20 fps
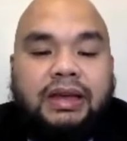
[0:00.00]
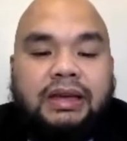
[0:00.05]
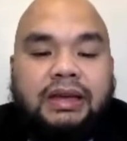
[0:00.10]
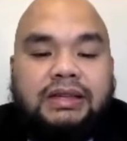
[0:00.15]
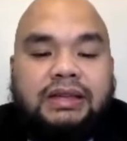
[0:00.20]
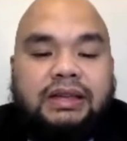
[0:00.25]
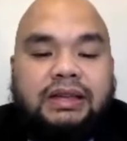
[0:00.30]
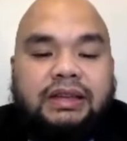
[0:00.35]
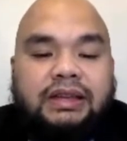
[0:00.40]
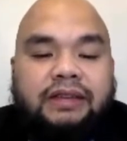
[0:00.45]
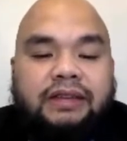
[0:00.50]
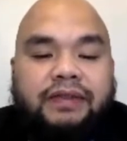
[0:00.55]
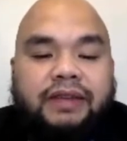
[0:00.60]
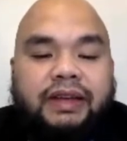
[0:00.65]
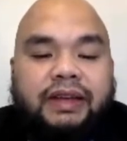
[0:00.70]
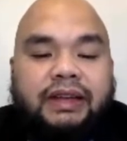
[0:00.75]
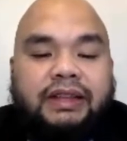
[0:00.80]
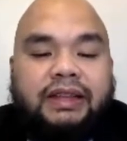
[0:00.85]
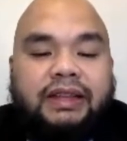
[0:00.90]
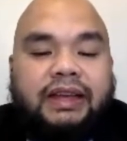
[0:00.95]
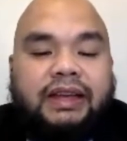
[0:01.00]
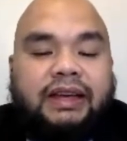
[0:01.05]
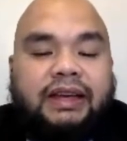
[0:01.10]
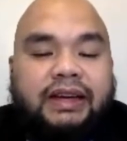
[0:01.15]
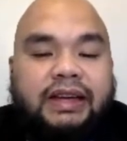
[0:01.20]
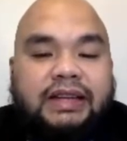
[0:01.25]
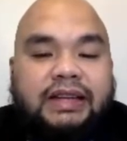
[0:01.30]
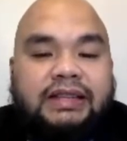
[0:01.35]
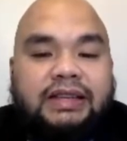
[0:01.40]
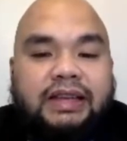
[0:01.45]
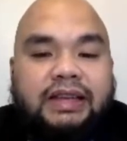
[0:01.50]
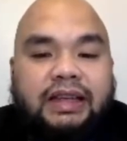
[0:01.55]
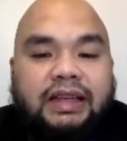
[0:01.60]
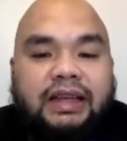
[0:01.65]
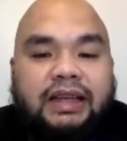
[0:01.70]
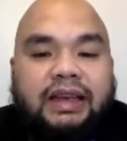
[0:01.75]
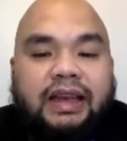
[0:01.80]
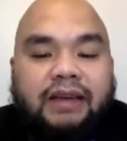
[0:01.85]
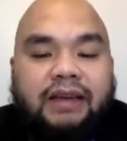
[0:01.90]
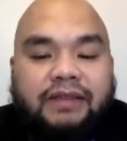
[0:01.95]
significant increase
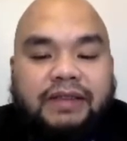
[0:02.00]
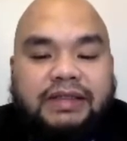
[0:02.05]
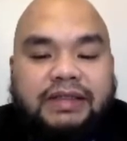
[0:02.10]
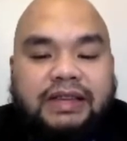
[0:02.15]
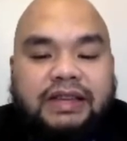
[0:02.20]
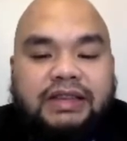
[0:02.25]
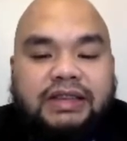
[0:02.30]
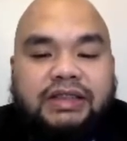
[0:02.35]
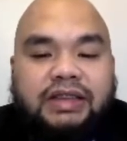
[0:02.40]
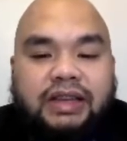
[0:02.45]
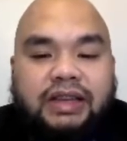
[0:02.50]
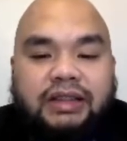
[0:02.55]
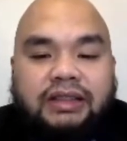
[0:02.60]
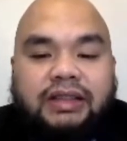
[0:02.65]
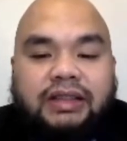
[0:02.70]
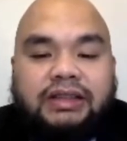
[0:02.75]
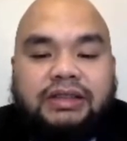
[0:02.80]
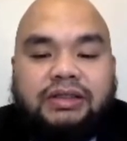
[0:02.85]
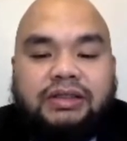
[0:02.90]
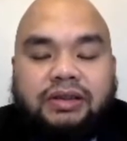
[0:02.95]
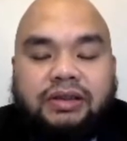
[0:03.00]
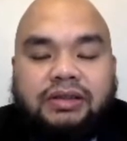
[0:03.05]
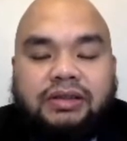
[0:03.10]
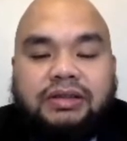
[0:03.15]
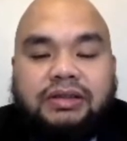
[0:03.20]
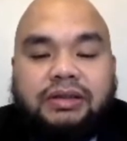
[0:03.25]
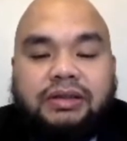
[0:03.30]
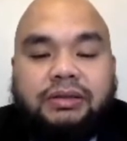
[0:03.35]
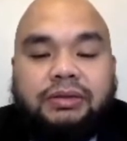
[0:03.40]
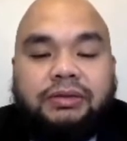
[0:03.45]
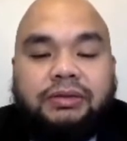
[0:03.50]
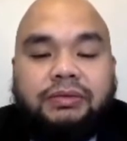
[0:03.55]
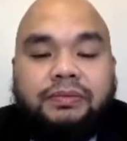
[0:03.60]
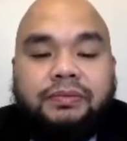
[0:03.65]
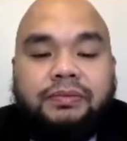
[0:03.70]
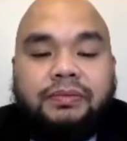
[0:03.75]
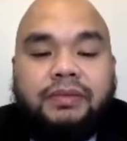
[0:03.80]
in FSH and testosterone,